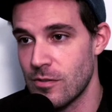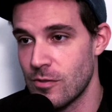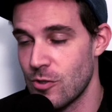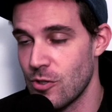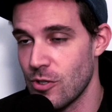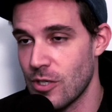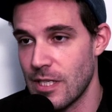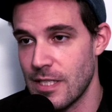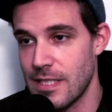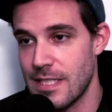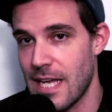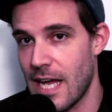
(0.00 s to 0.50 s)
you
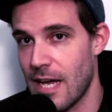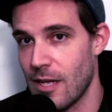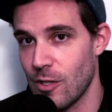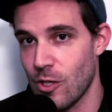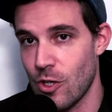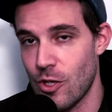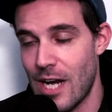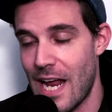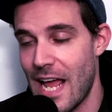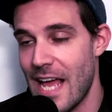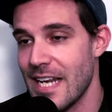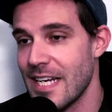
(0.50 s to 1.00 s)
can
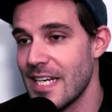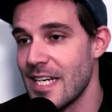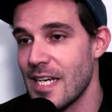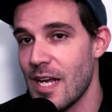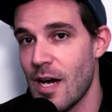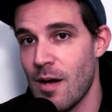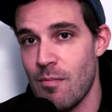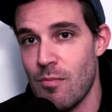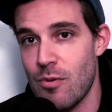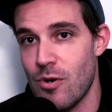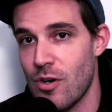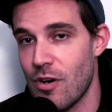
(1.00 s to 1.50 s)
download any
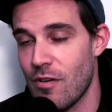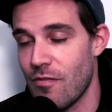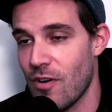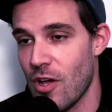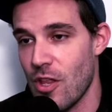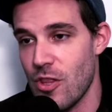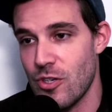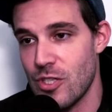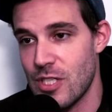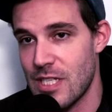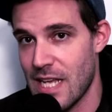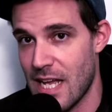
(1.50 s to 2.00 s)
number of
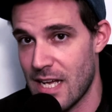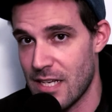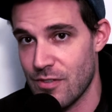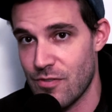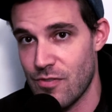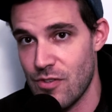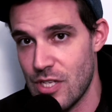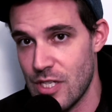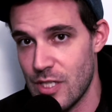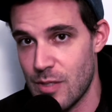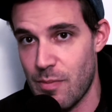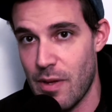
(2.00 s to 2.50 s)
other sounds for
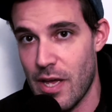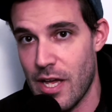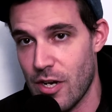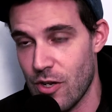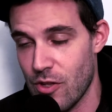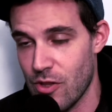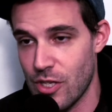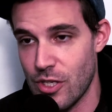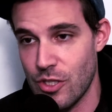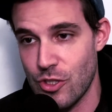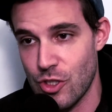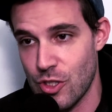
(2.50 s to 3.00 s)
this pedal
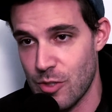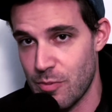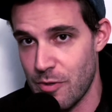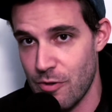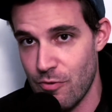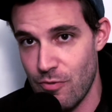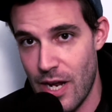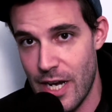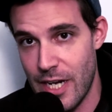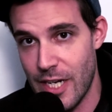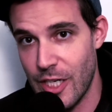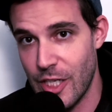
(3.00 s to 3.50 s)
that'll just be
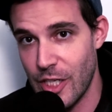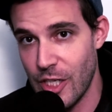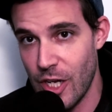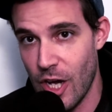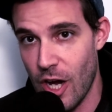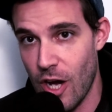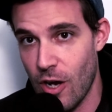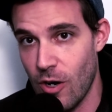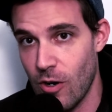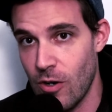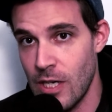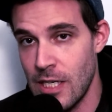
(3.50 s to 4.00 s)
ready to
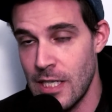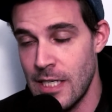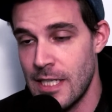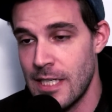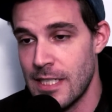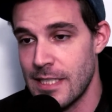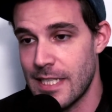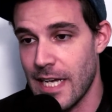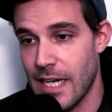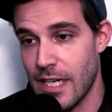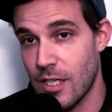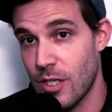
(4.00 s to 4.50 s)
go.
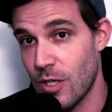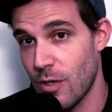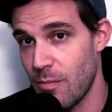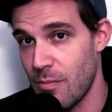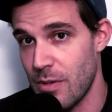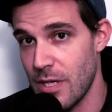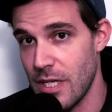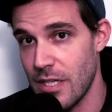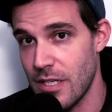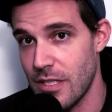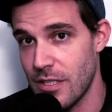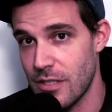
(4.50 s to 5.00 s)
That could
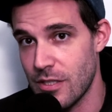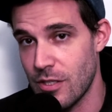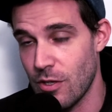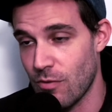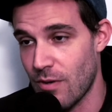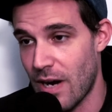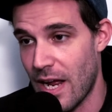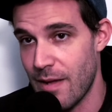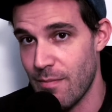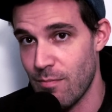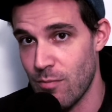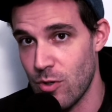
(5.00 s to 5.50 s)
be the
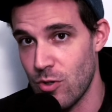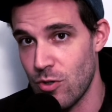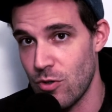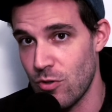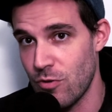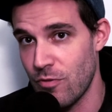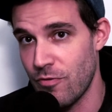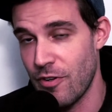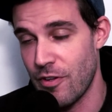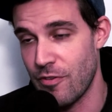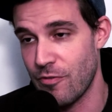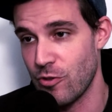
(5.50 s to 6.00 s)
right
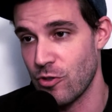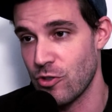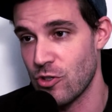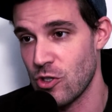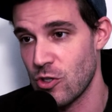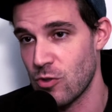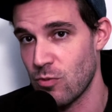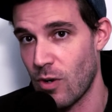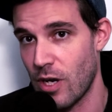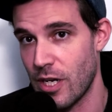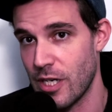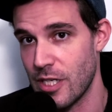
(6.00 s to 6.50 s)
move if you just want to